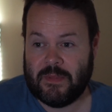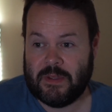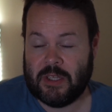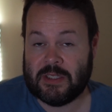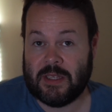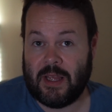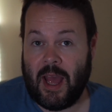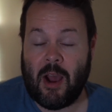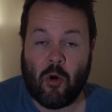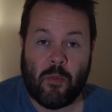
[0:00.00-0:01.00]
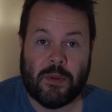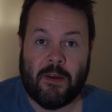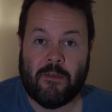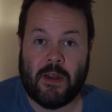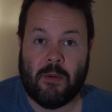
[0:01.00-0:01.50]
doesn't help
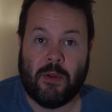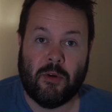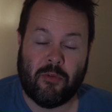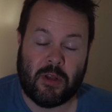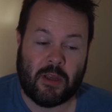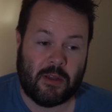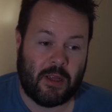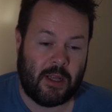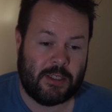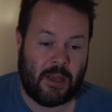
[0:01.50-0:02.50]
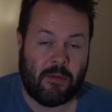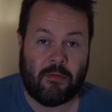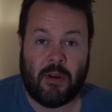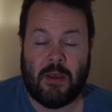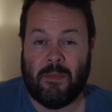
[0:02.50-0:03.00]
definitely when you're running at uh, Gen
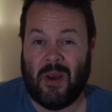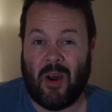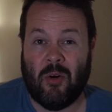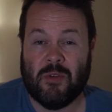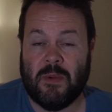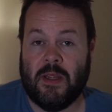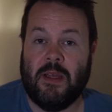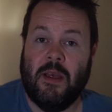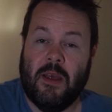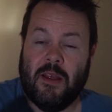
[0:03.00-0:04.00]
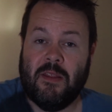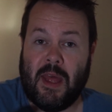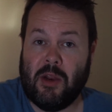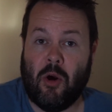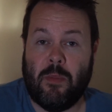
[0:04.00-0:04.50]
3 but ultimately
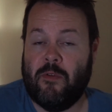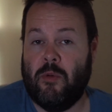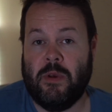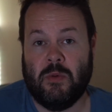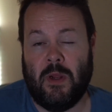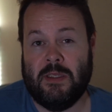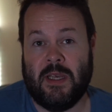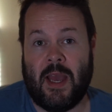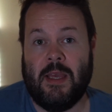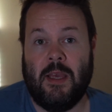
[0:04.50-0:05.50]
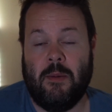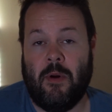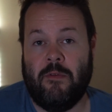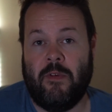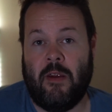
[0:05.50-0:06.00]
they're not performing as well as the 8
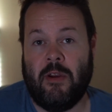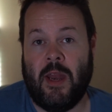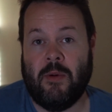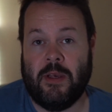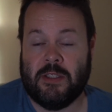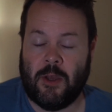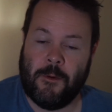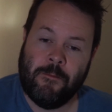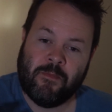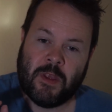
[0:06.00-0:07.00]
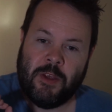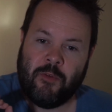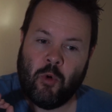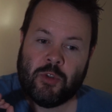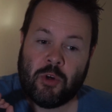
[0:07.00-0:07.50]
gigabyte variant anyway. So
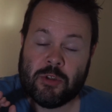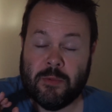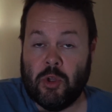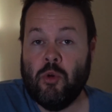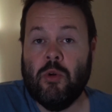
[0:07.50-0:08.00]
you've also got some new